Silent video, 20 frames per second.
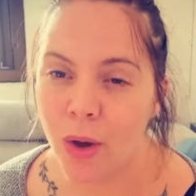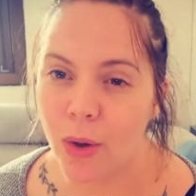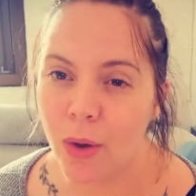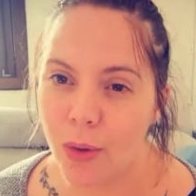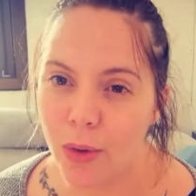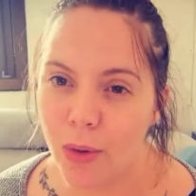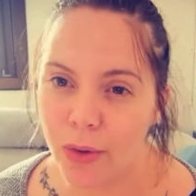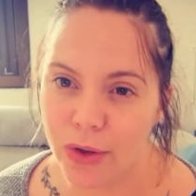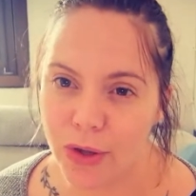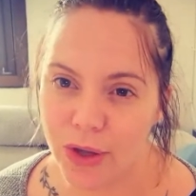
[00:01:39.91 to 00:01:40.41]

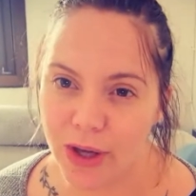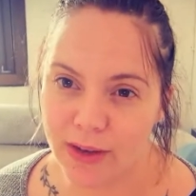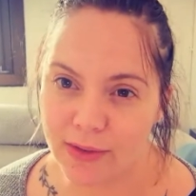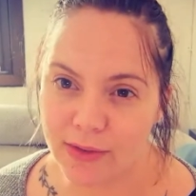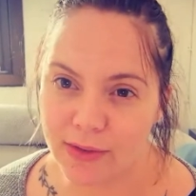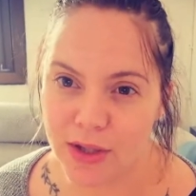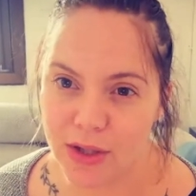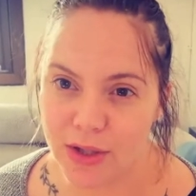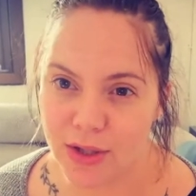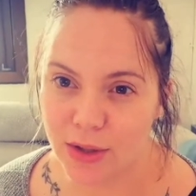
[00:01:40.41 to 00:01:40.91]
all you
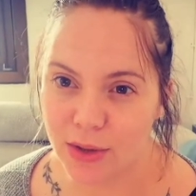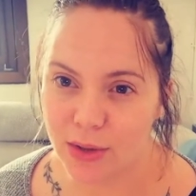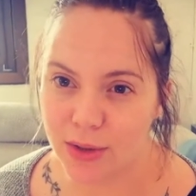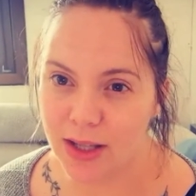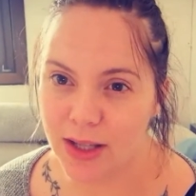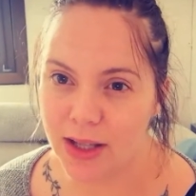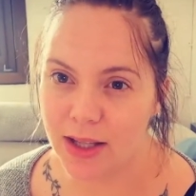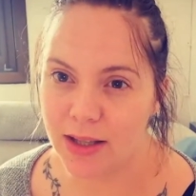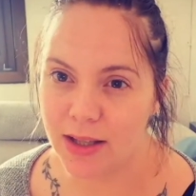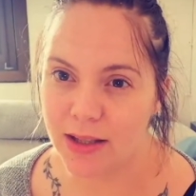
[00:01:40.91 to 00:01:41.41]
have to do
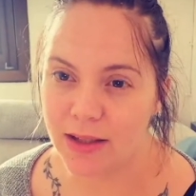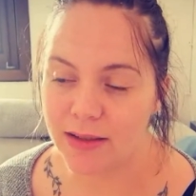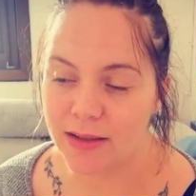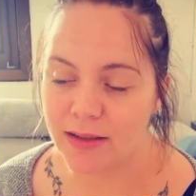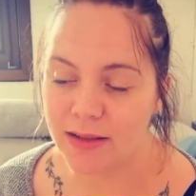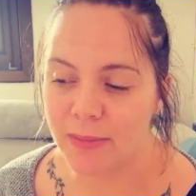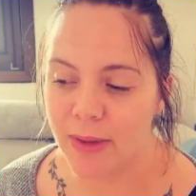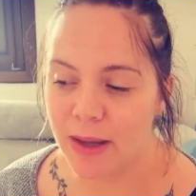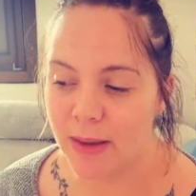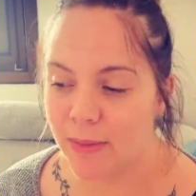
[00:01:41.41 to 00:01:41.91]

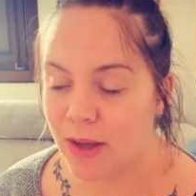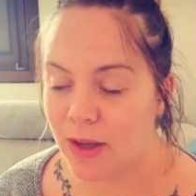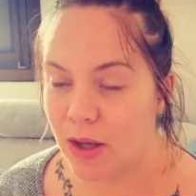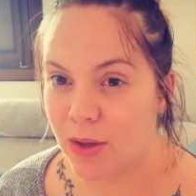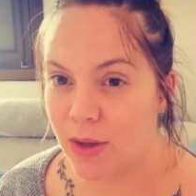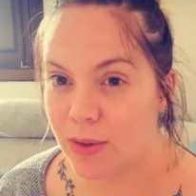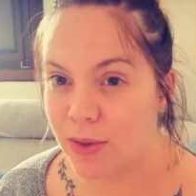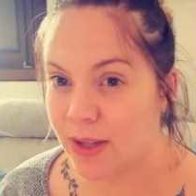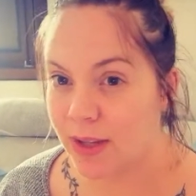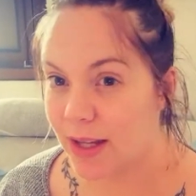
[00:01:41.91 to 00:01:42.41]
is maybe
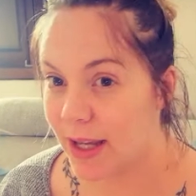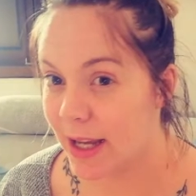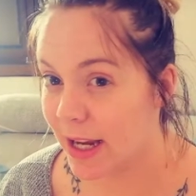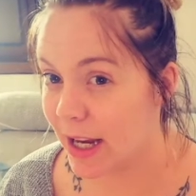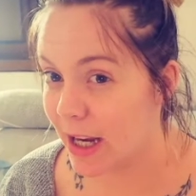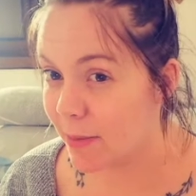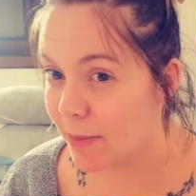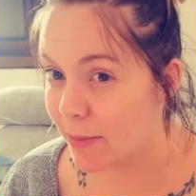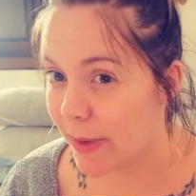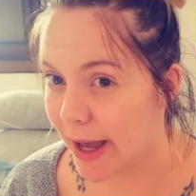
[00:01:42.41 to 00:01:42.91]
use a
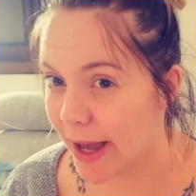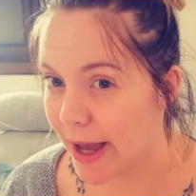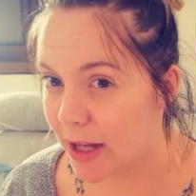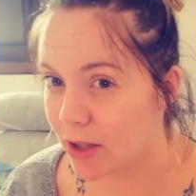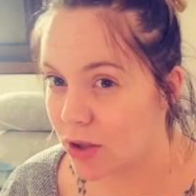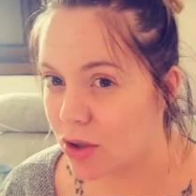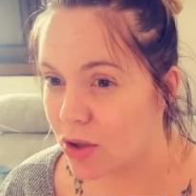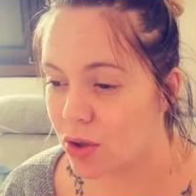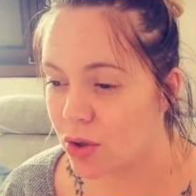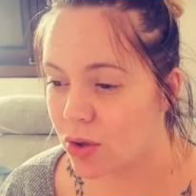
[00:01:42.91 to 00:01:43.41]
heat
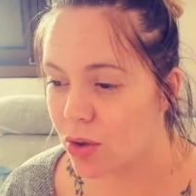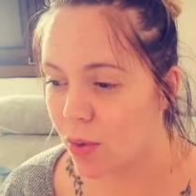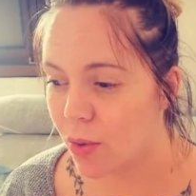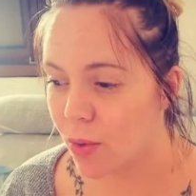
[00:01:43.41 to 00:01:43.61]
patch